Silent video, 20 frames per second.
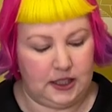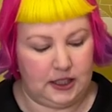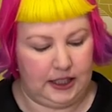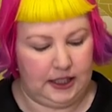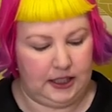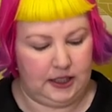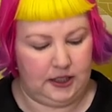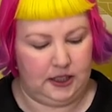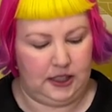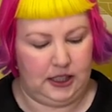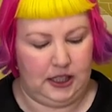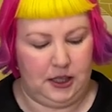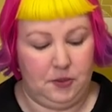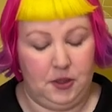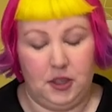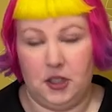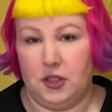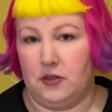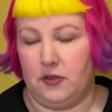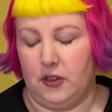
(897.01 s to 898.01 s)
Like, the
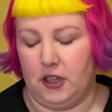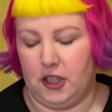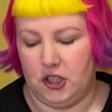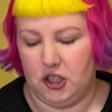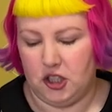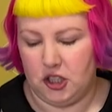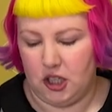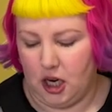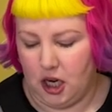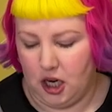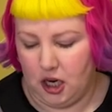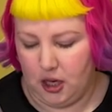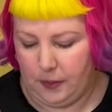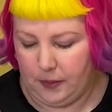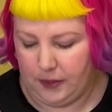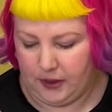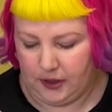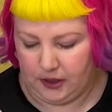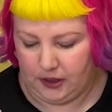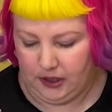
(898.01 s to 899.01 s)
image is very sharp,
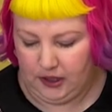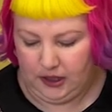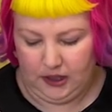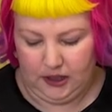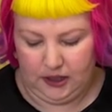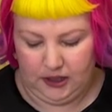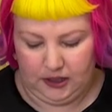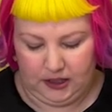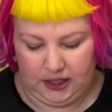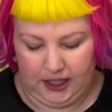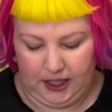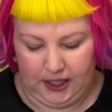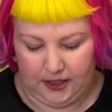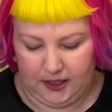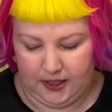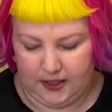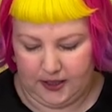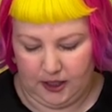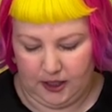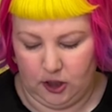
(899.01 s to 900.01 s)
and yeah,
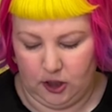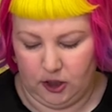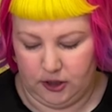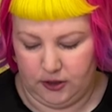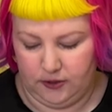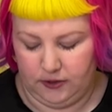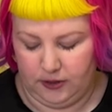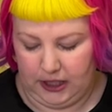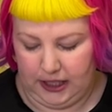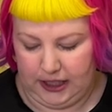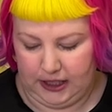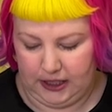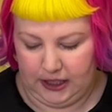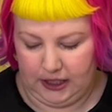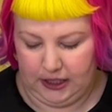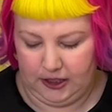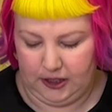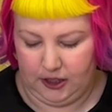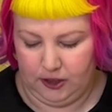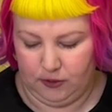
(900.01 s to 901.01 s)
there's a of,
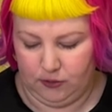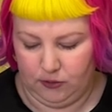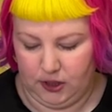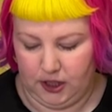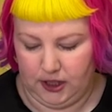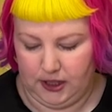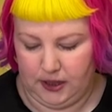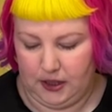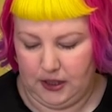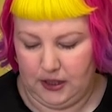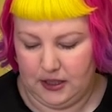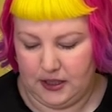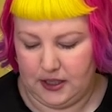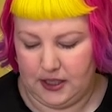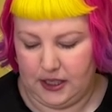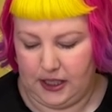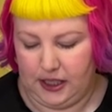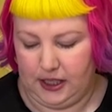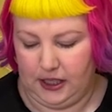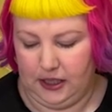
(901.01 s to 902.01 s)
like, you can really
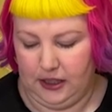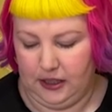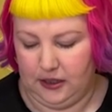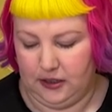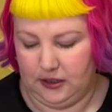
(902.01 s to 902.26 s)
see